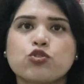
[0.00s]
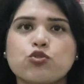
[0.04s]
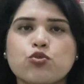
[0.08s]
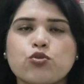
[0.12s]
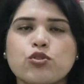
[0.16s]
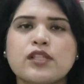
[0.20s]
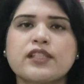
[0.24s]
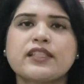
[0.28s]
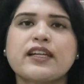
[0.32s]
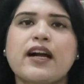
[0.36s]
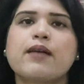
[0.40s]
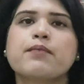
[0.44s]

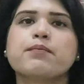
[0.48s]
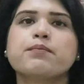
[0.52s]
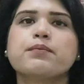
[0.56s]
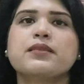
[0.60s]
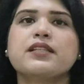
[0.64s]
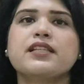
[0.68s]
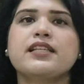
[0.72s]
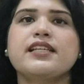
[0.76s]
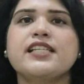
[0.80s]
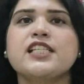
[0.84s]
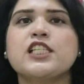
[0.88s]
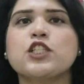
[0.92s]
to the
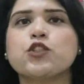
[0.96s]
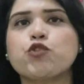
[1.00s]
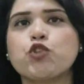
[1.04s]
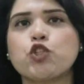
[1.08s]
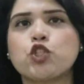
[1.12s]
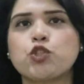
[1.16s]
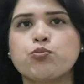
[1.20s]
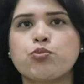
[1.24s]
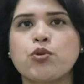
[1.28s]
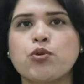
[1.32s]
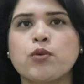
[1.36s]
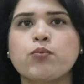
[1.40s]
companies
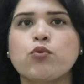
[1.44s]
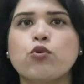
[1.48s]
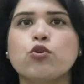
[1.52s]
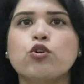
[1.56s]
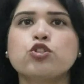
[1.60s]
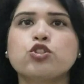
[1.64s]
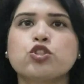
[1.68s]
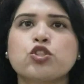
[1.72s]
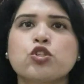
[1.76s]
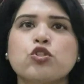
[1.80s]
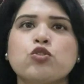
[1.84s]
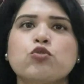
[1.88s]
which
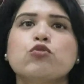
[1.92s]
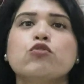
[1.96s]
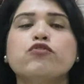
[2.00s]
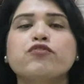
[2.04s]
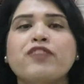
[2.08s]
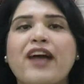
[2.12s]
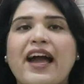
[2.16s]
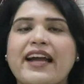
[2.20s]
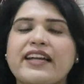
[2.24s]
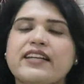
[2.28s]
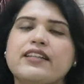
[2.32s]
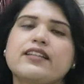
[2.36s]
propose to do
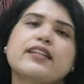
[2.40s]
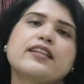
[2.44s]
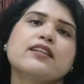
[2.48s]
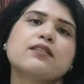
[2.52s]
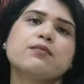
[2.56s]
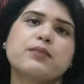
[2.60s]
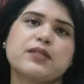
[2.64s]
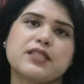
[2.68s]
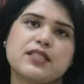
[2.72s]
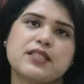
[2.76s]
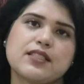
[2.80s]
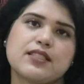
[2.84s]

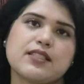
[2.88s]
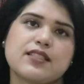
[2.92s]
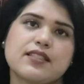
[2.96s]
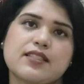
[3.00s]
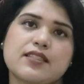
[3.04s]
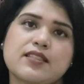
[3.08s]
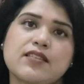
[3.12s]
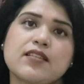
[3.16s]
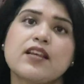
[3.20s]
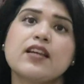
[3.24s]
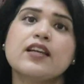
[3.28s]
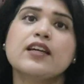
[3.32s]
factoring
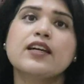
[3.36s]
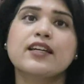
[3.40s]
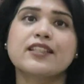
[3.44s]
business.